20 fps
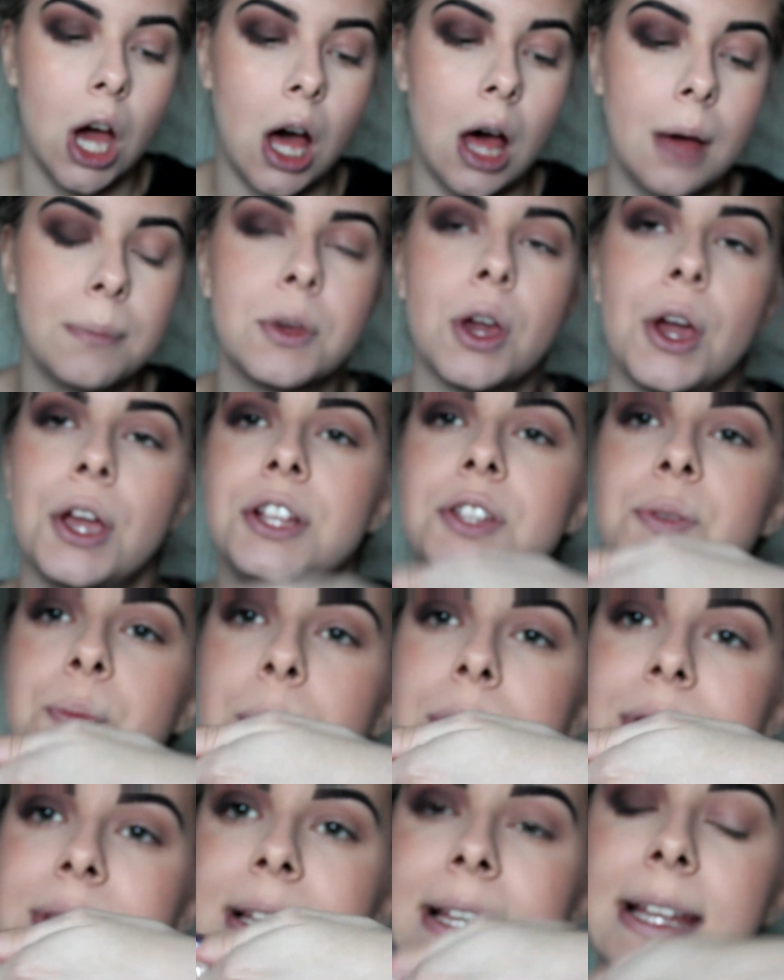I'm going to
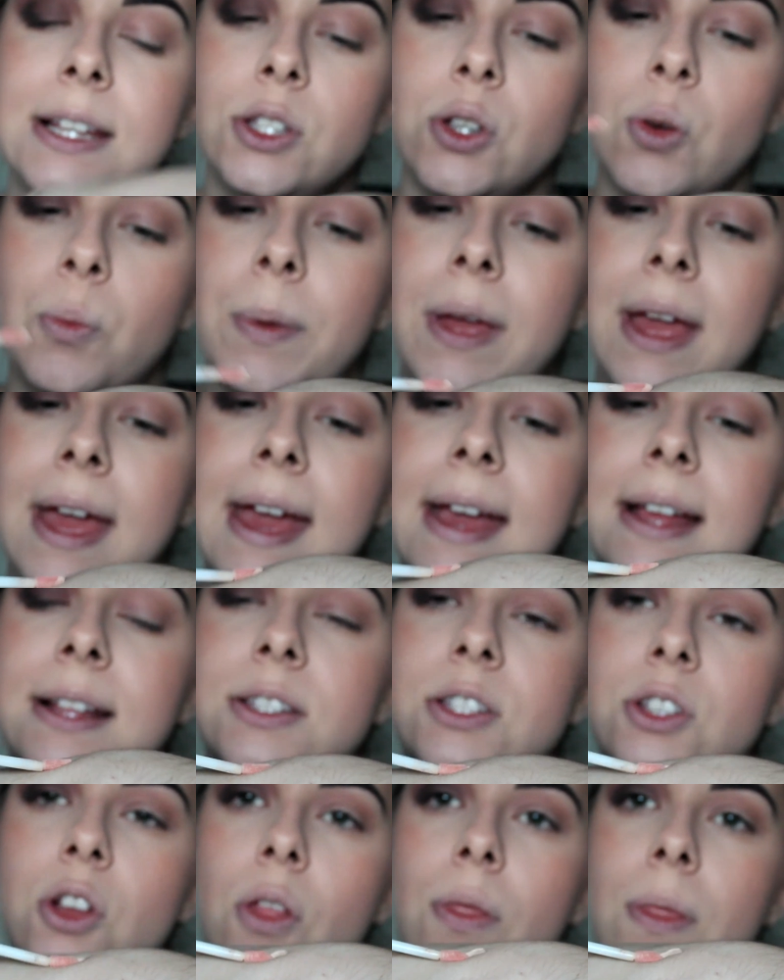put a little
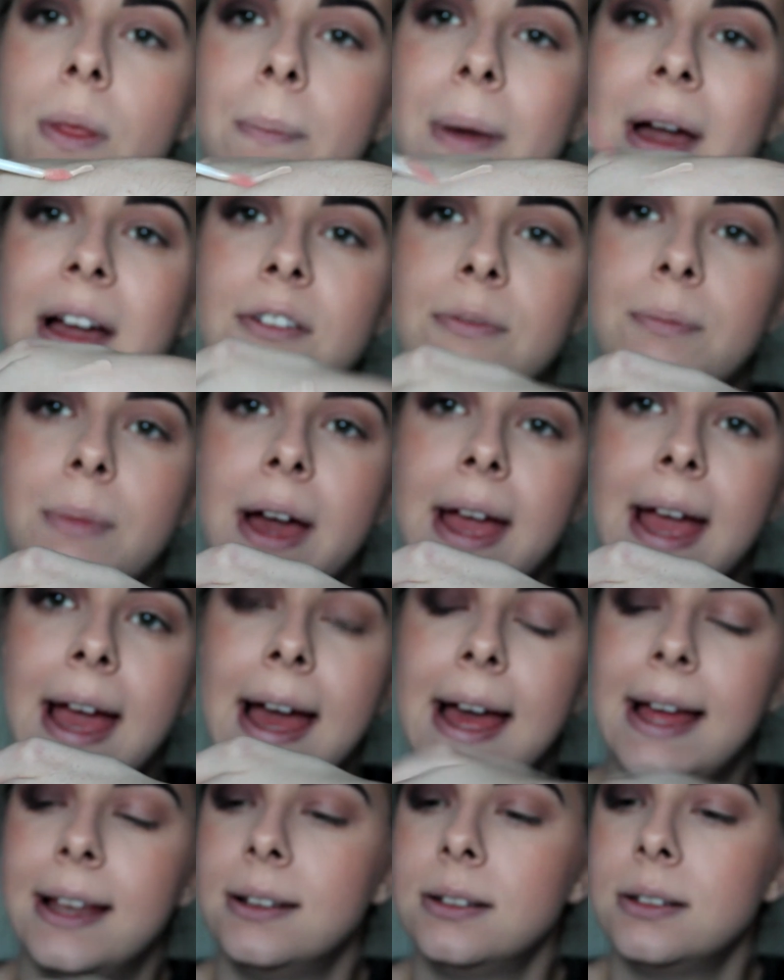bit on the back of my
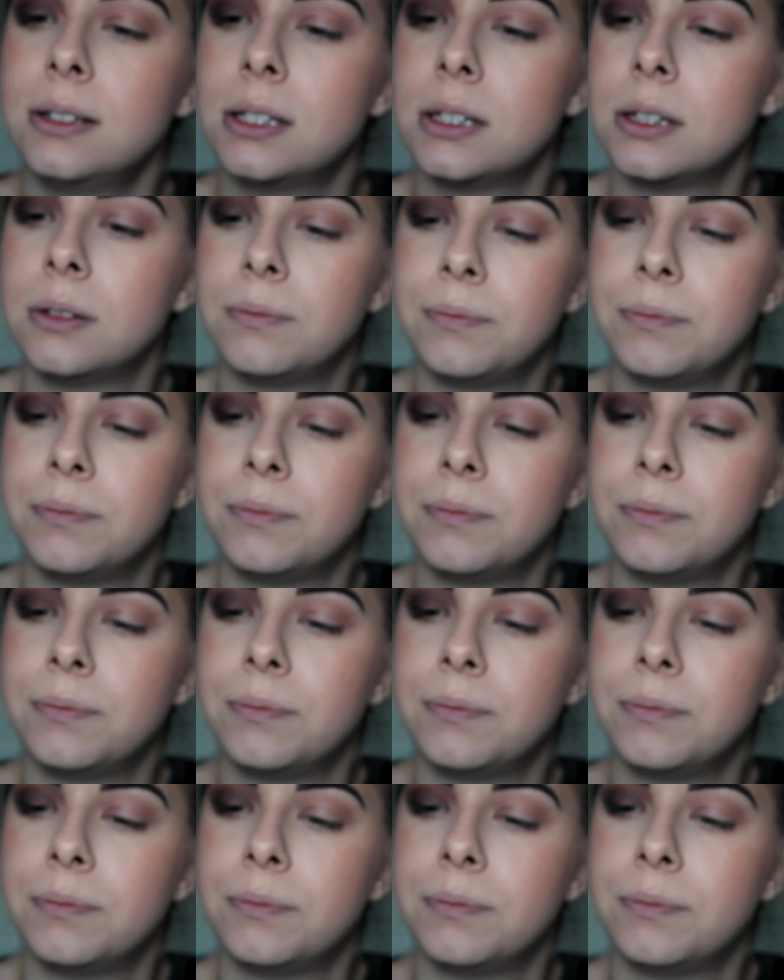hand.